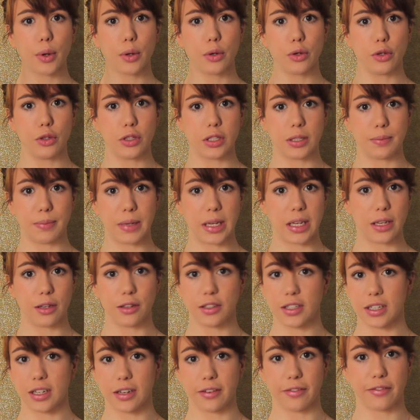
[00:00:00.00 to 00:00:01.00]
won't be
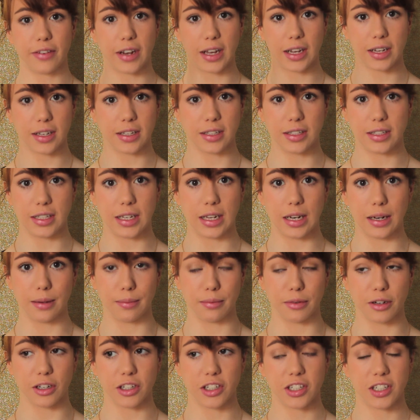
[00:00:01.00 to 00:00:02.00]
using a flat concealer
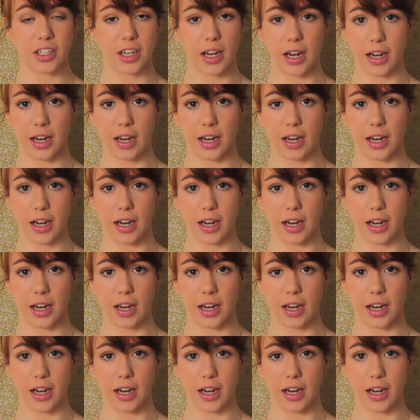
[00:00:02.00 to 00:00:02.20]
brush